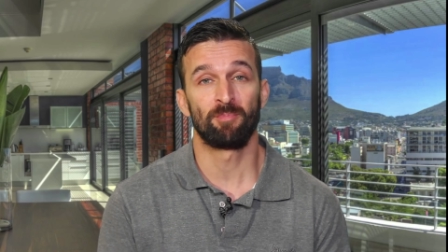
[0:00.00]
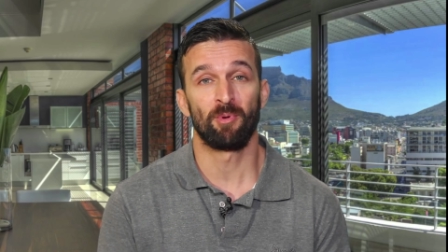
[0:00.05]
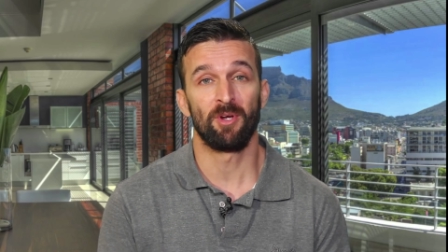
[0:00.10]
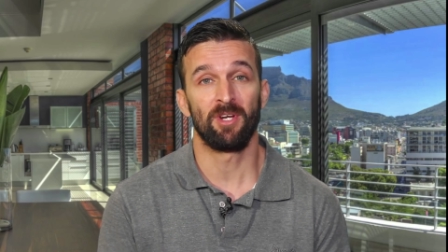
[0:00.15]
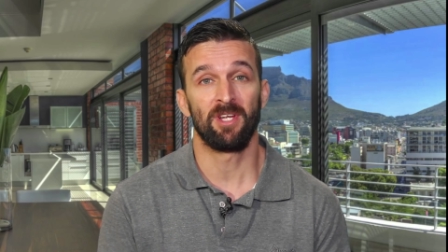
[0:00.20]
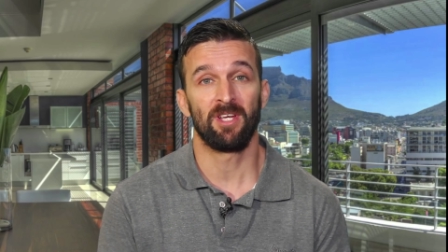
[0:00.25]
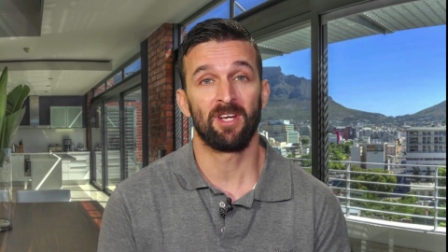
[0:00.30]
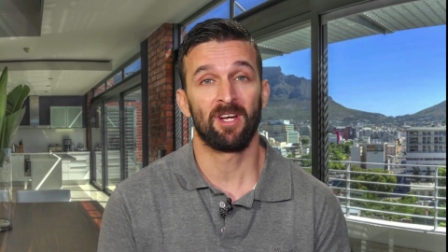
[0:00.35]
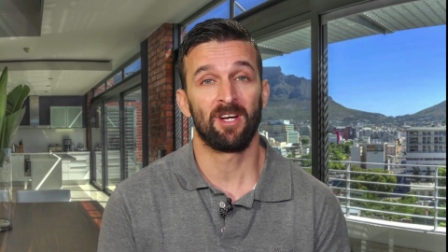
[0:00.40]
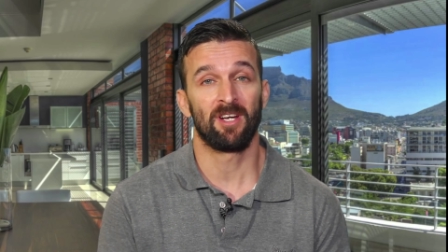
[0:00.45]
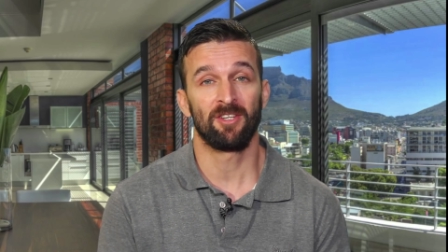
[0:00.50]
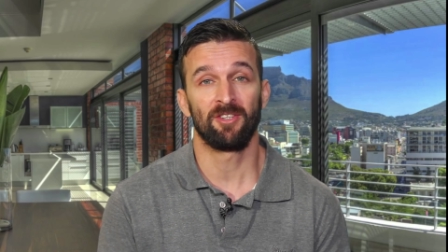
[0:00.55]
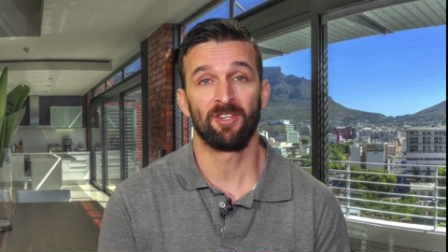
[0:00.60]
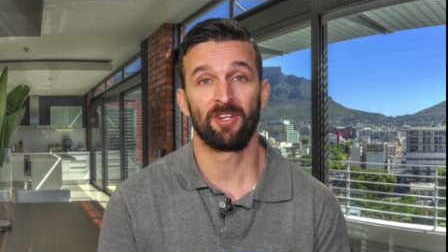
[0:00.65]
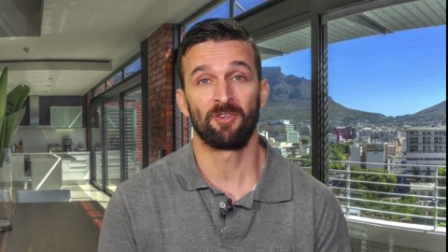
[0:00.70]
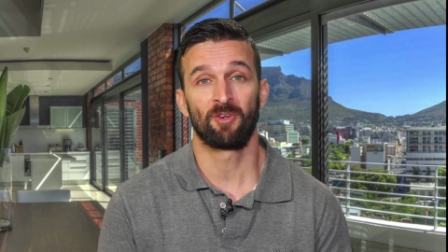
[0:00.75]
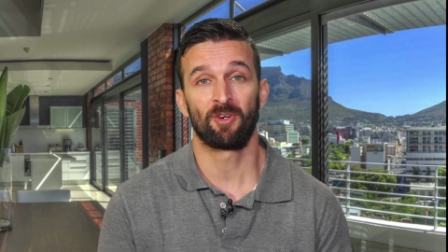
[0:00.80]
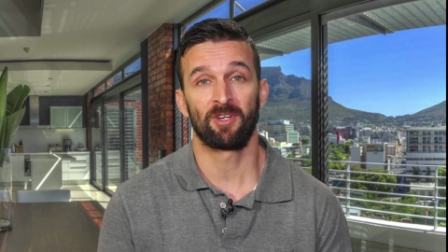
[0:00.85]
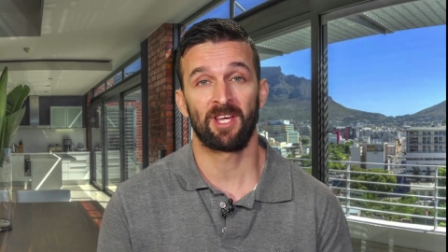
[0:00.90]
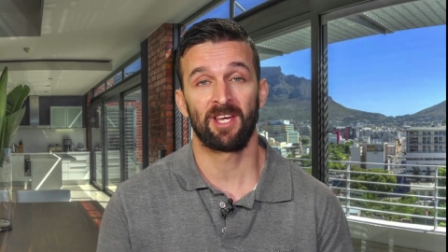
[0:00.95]
Bernie, uh, you know,
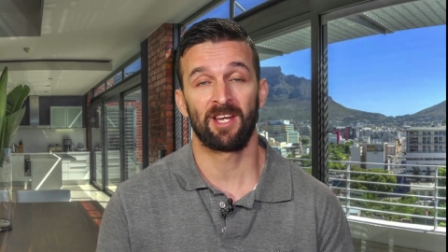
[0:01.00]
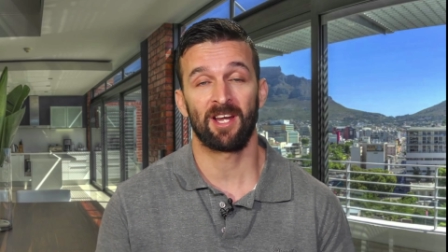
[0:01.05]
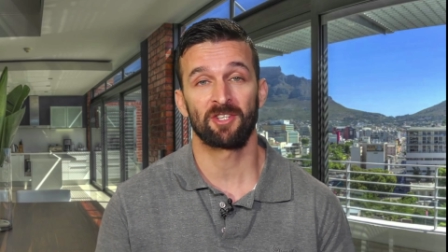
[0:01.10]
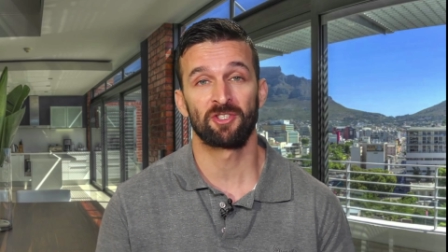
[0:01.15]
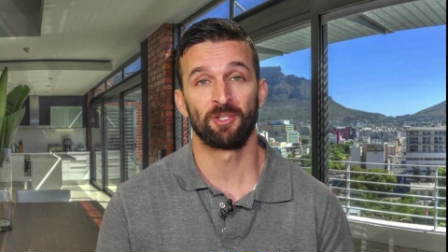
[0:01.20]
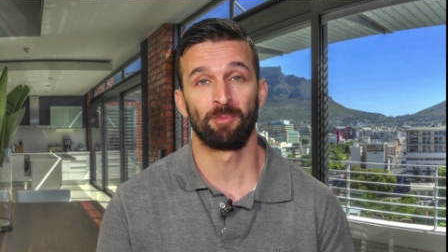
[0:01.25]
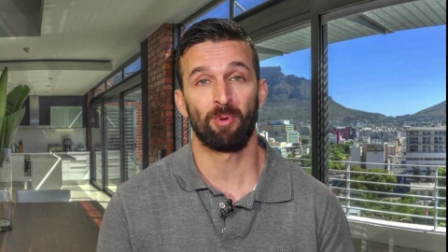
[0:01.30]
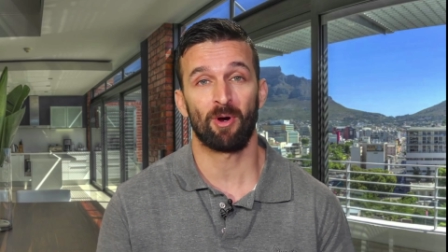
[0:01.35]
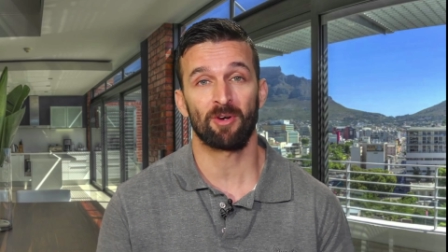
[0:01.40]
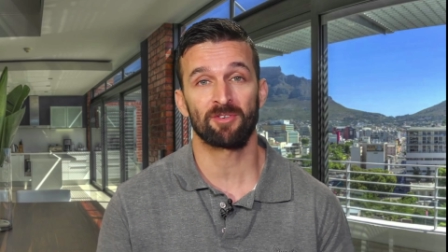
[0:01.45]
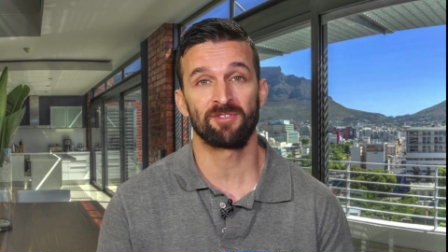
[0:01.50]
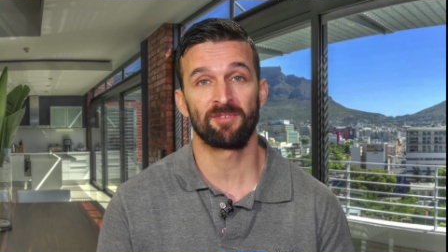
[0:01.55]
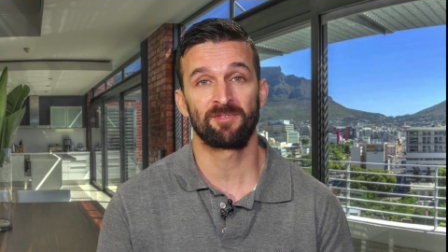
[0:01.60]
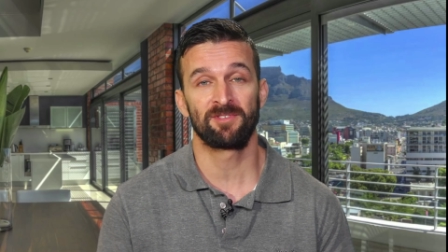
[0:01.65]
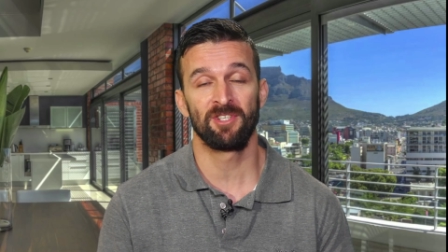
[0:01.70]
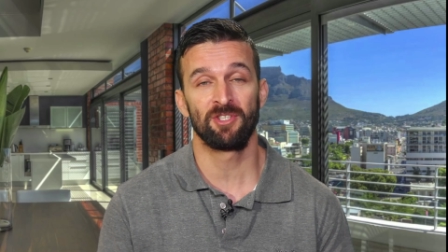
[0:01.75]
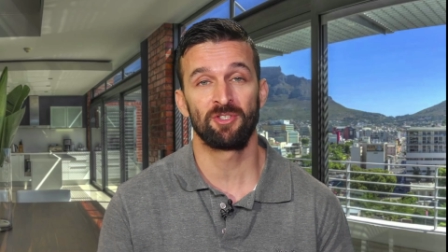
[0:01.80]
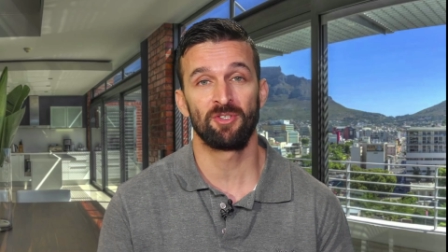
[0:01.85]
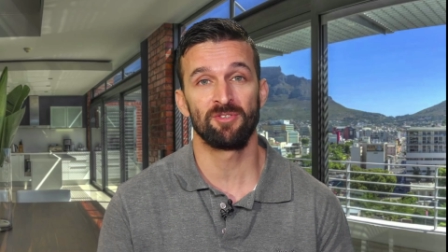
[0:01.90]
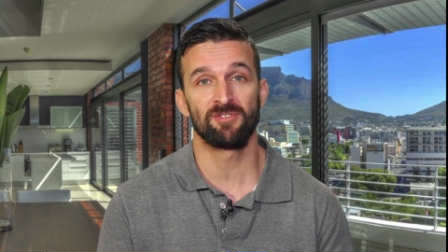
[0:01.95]
you've got to get out your box of
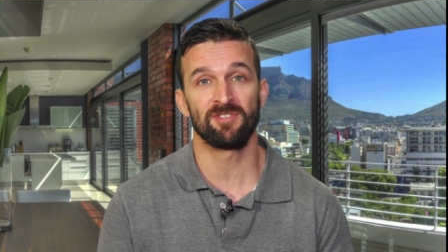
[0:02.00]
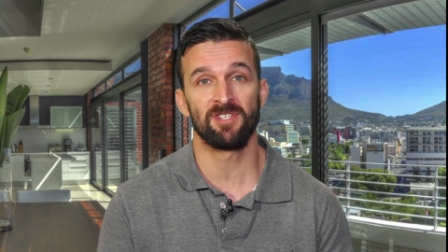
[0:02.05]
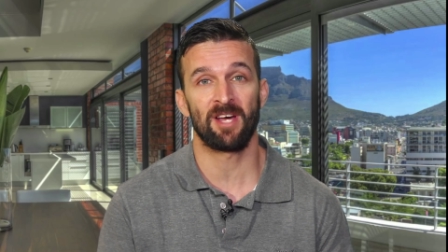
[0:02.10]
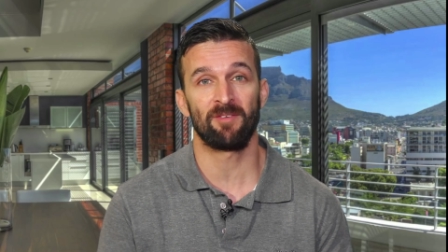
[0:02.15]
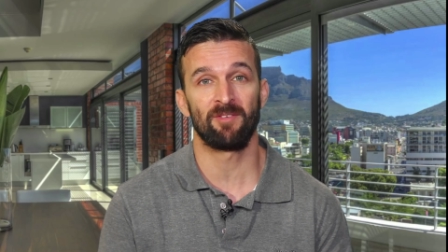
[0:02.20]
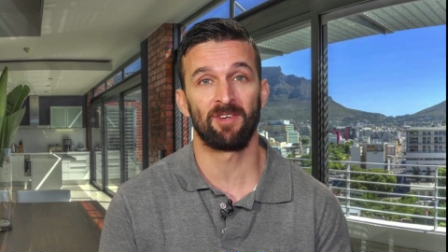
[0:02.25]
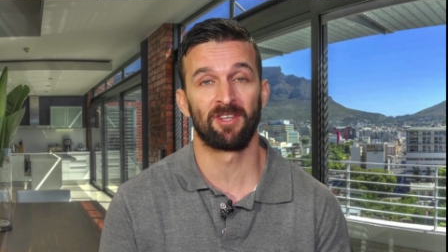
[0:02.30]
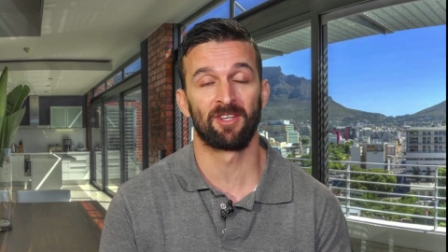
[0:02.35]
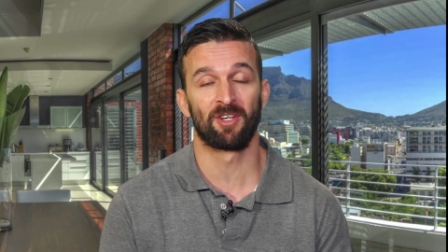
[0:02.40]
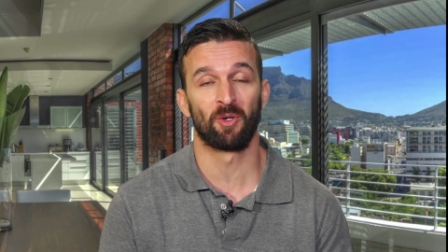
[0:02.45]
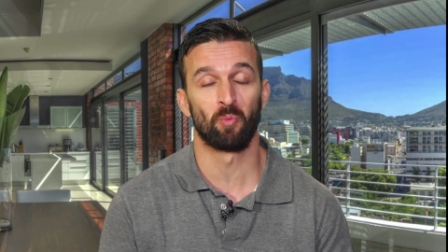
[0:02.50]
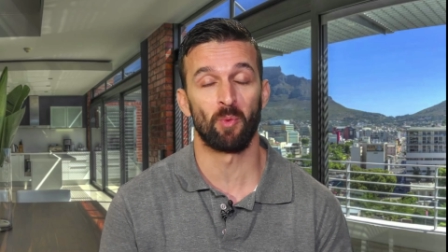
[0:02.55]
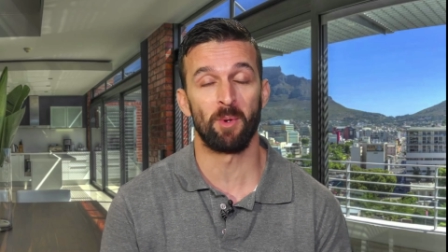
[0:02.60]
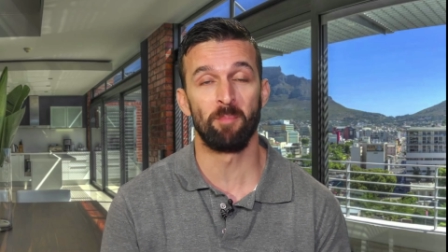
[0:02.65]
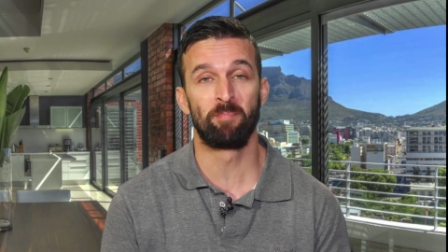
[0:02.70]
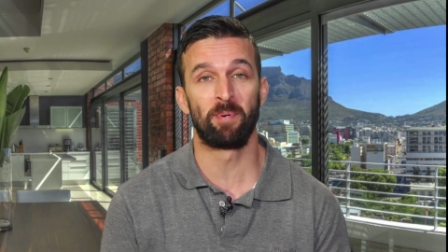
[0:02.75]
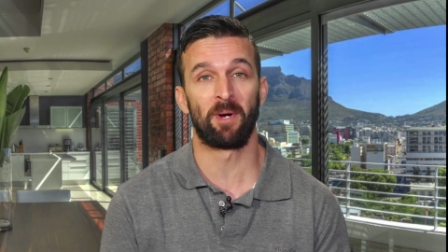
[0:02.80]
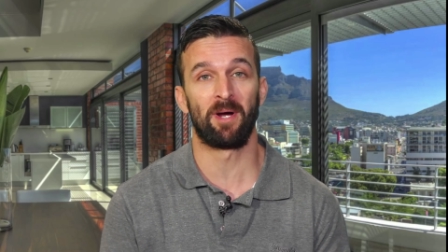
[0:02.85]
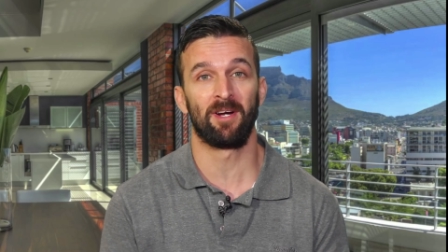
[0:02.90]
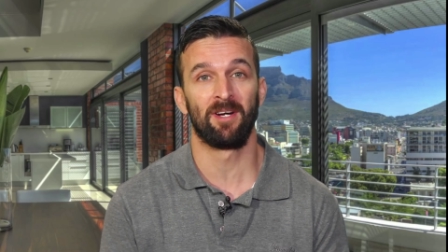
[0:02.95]
tissues and have a little
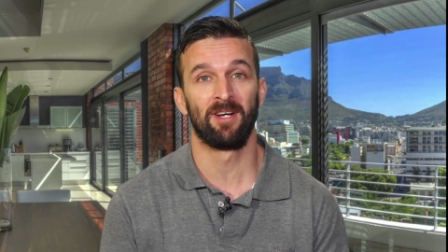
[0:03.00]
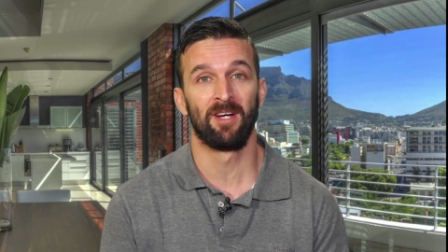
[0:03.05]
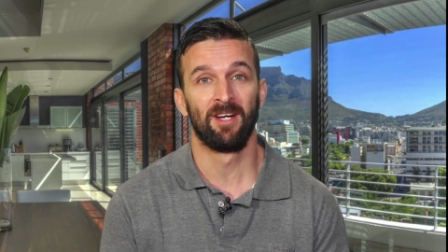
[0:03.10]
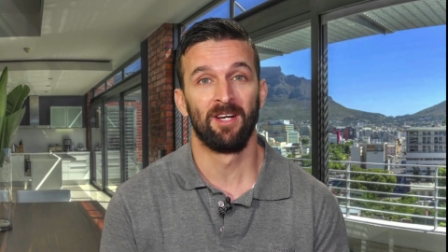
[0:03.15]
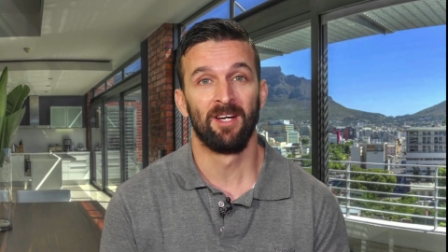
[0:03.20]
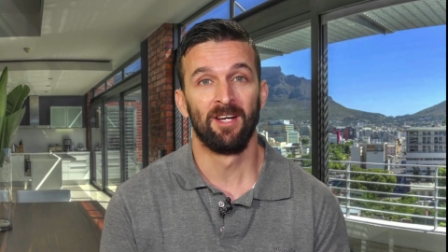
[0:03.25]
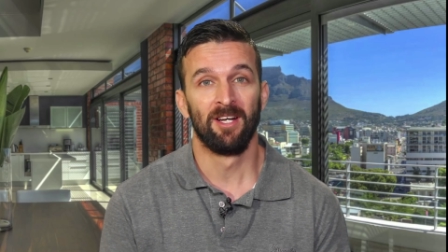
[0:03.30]
whimper